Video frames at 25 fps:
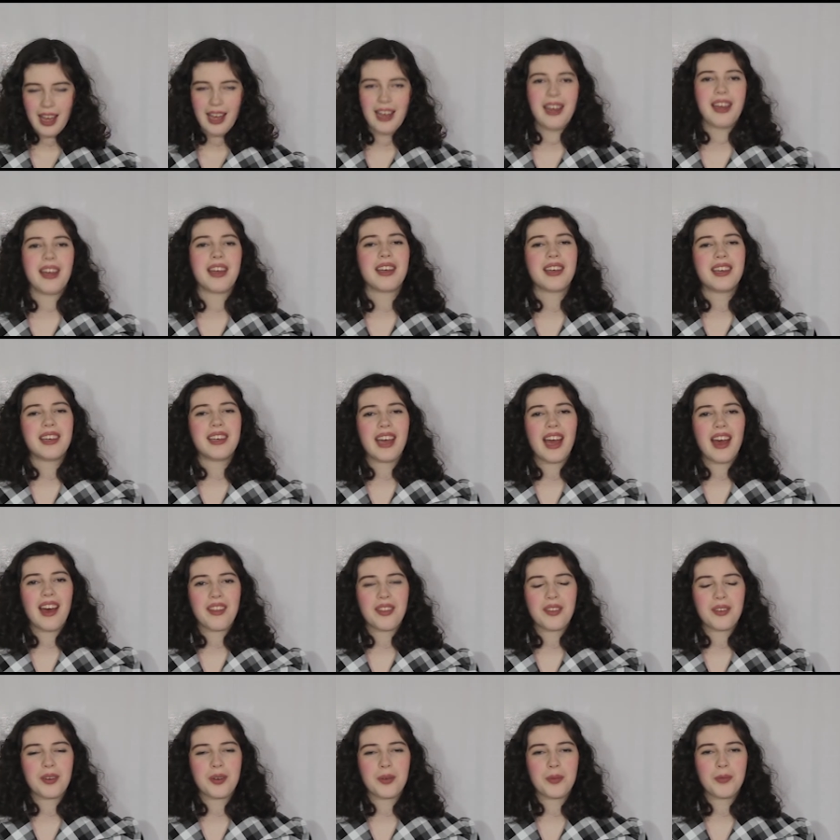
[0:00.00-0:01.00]
I
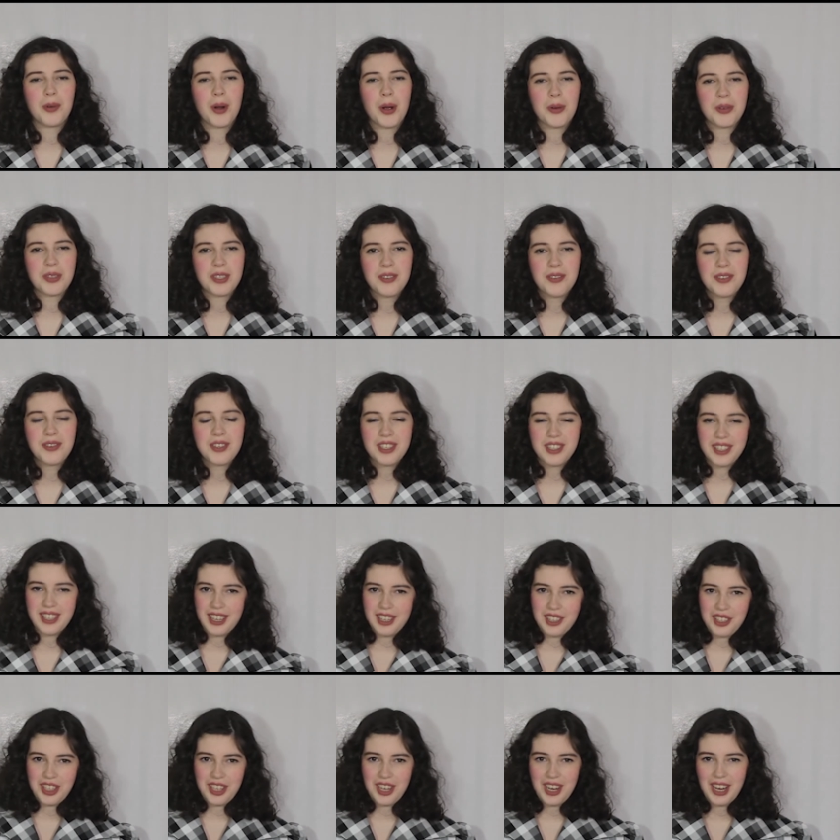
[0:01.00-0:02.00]
gathered rows of
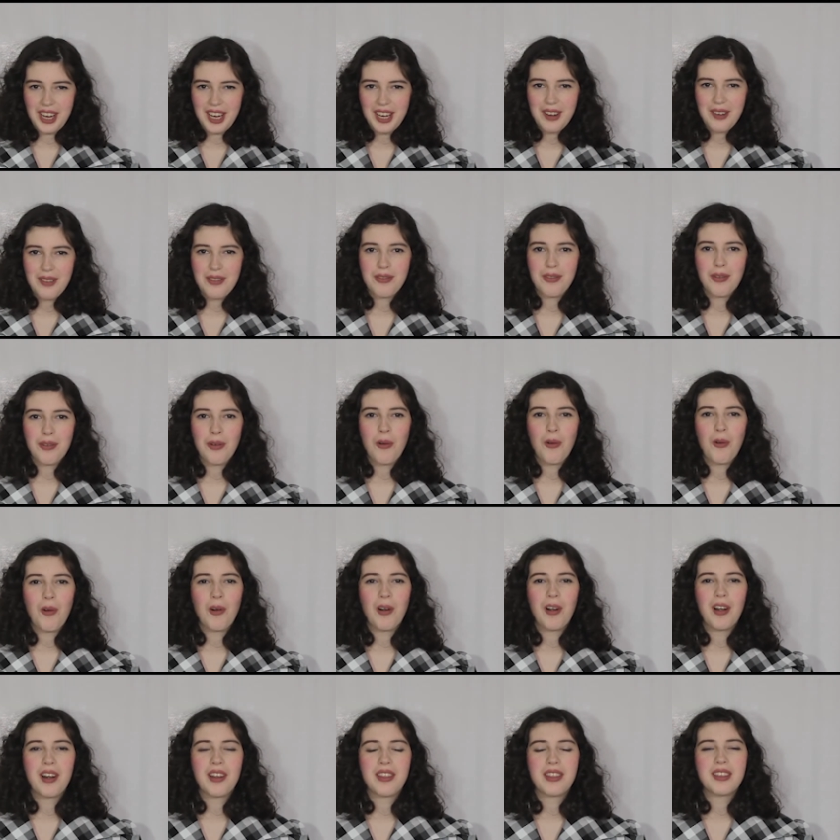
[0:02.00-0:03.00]
stitching
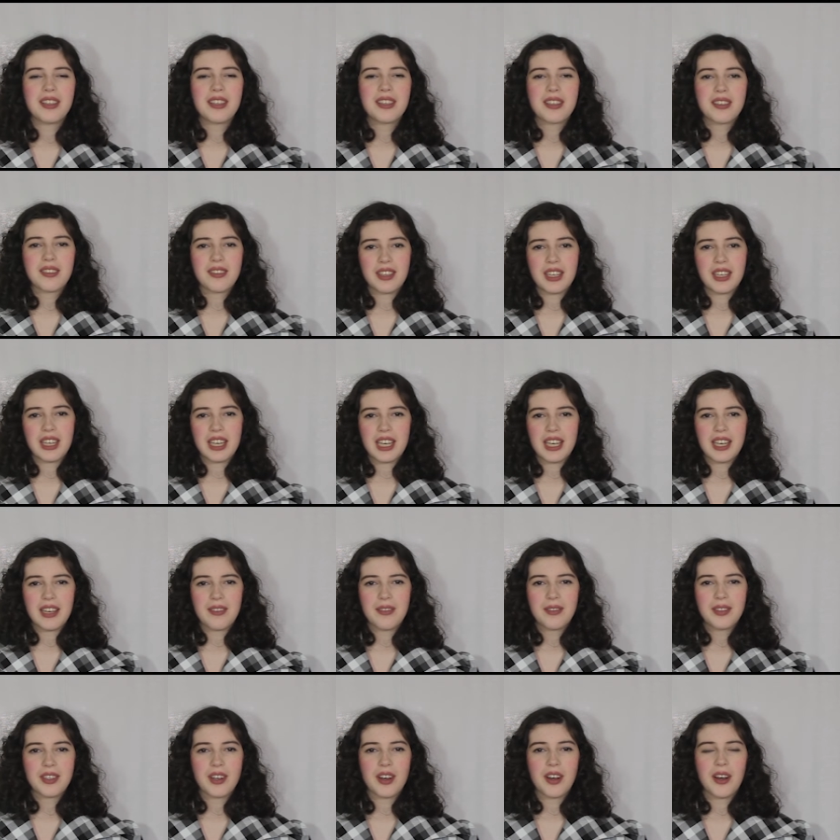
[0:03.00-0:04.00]
for the
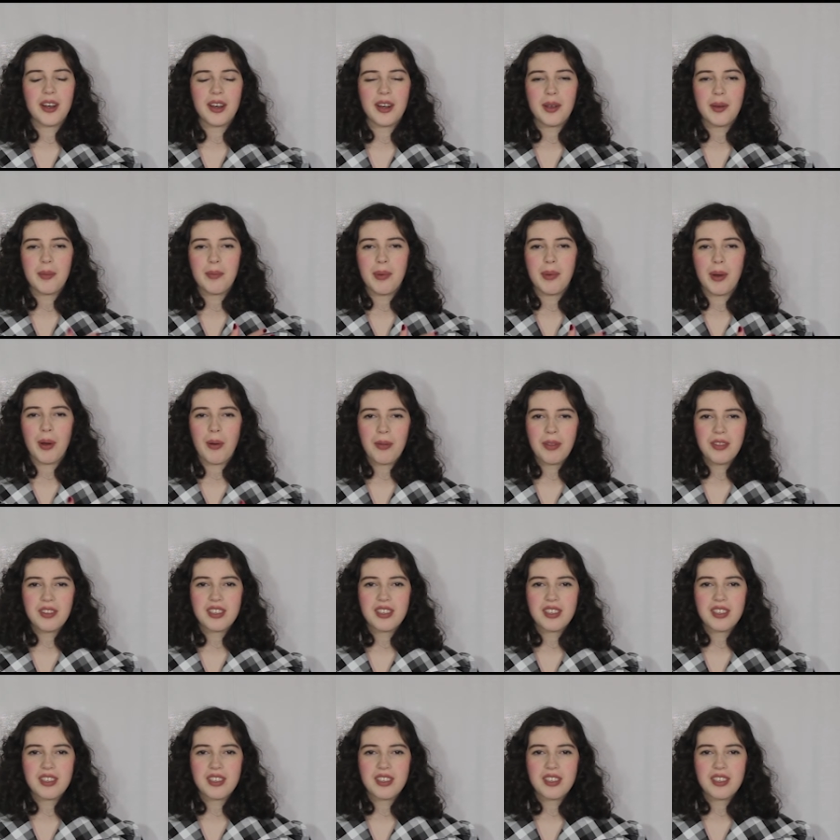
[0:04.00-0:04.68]
sleeves on both